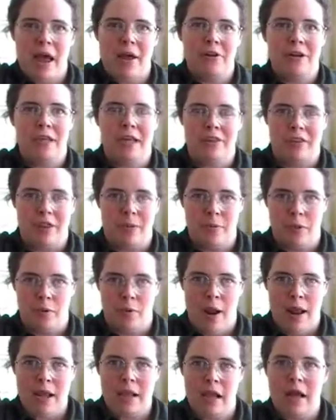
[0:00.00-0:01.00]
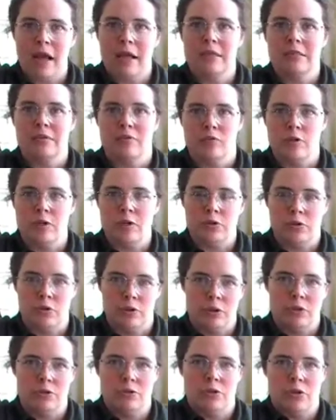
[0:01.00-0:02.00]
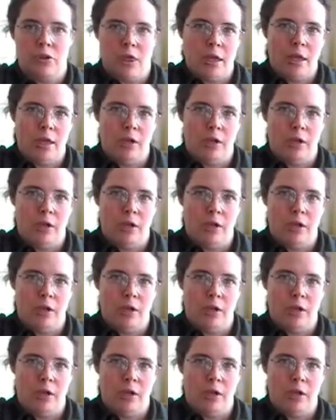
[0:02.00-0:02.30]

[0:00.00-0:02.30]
how to get them the right kinds of resources so they